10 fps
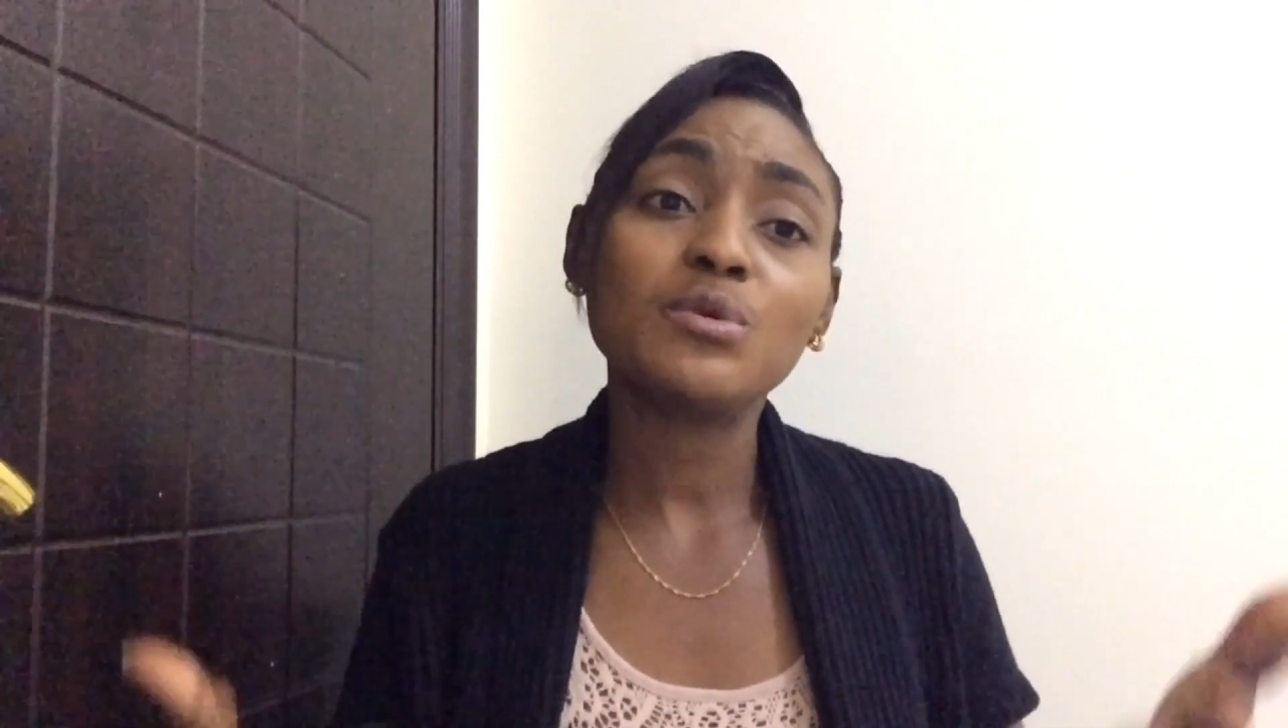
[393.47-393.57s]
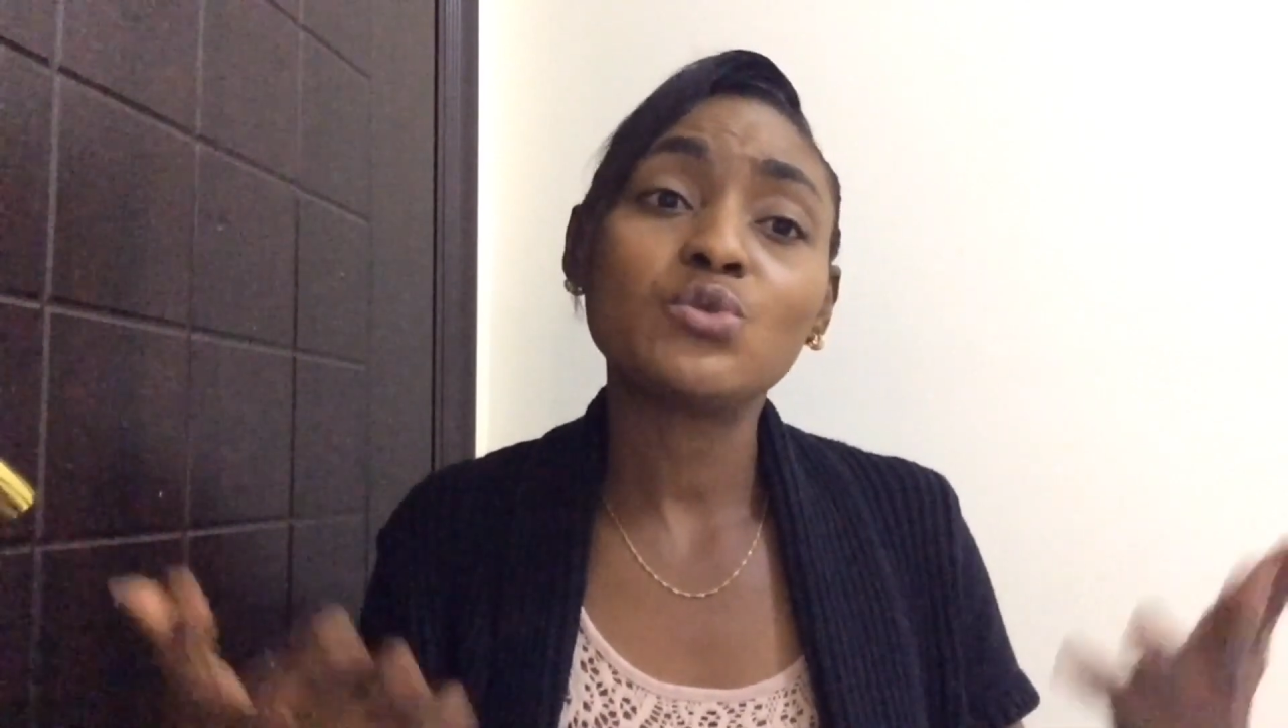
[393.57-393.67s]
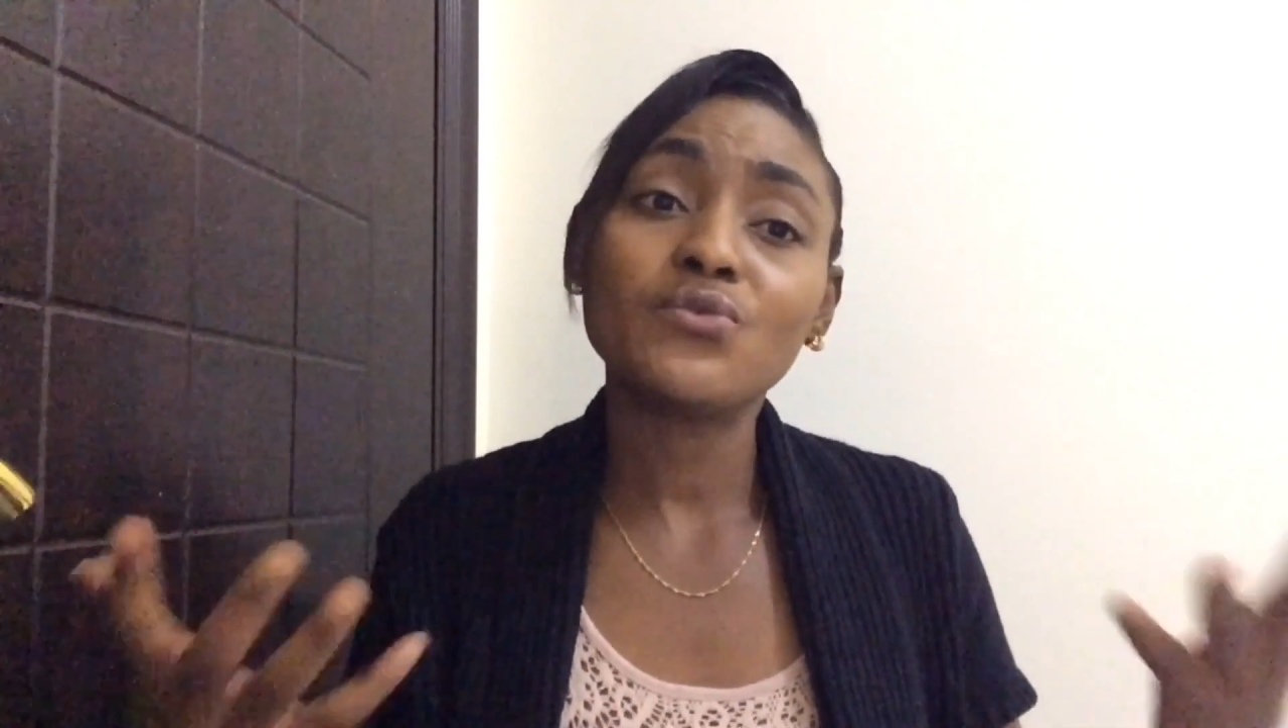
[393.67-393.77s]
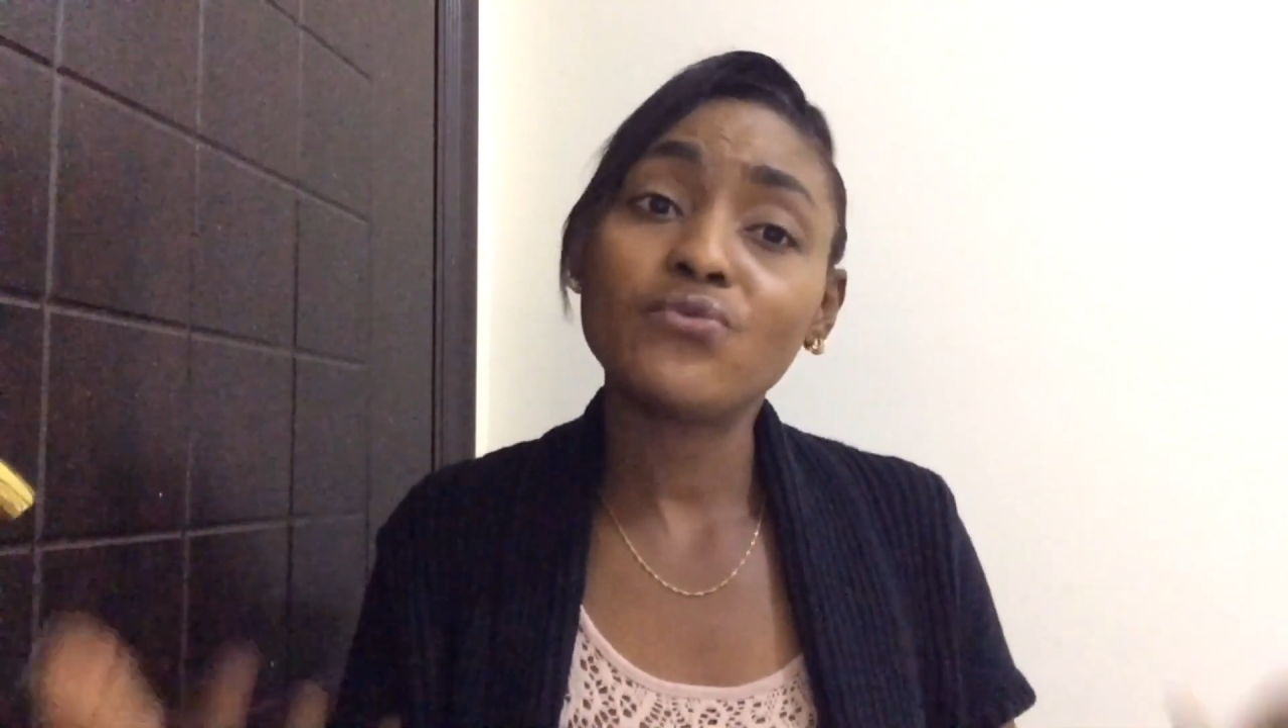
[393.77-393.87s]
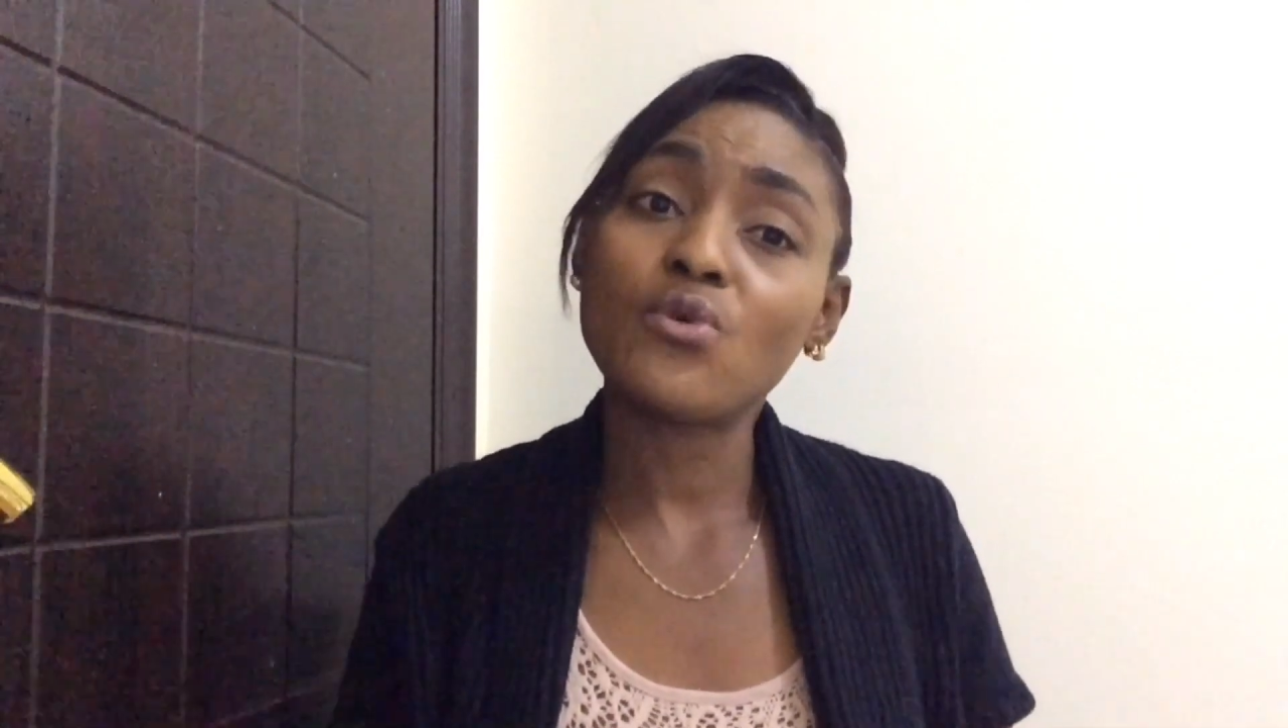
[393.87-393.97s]

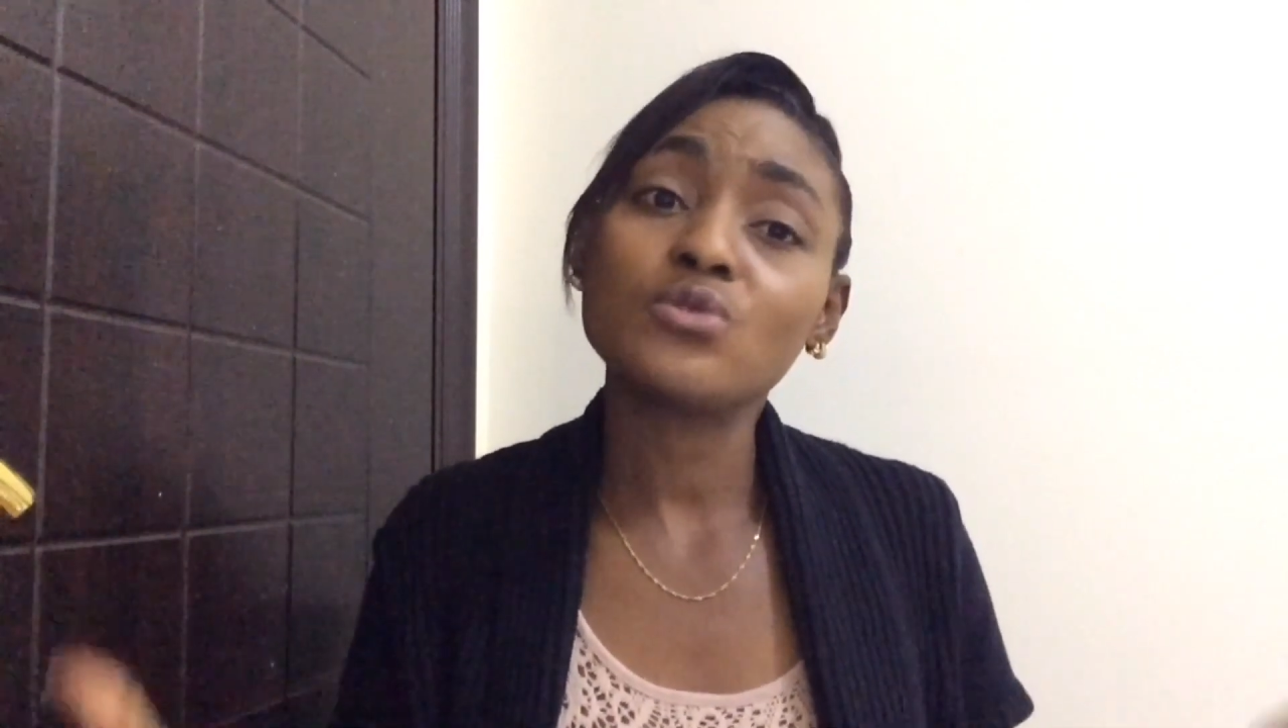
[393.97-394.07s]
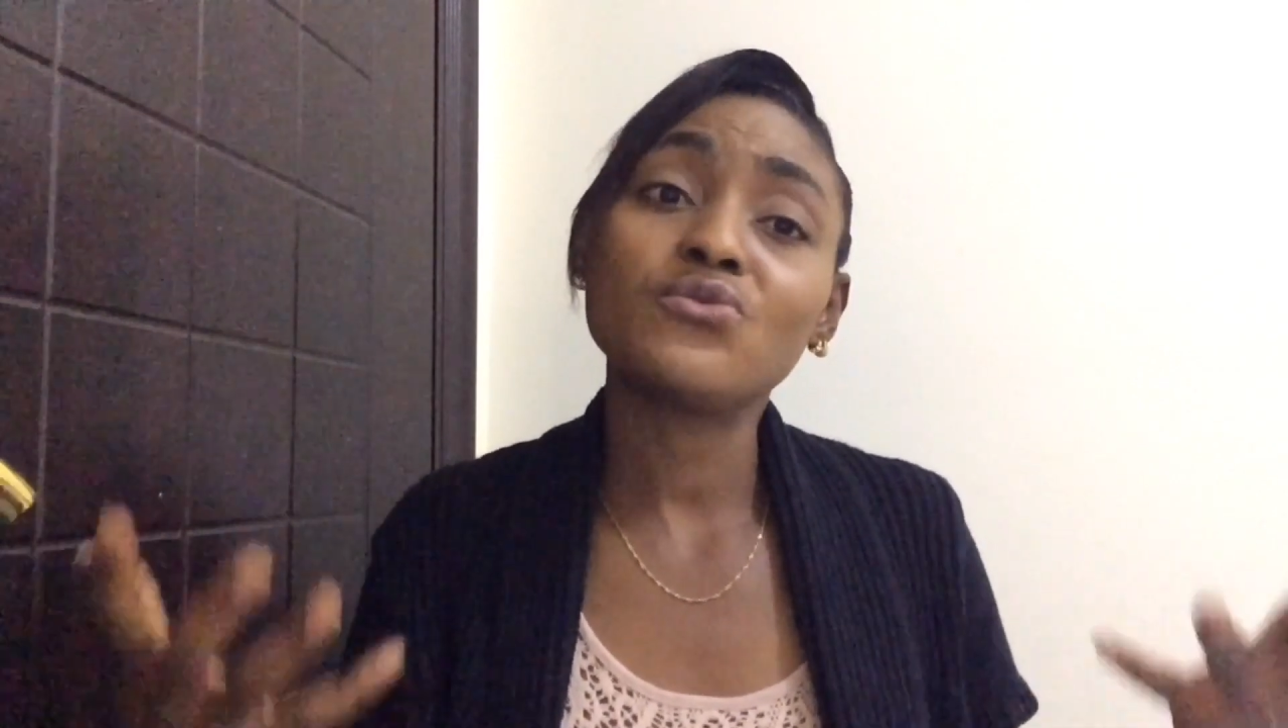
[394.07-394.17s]
between 4,000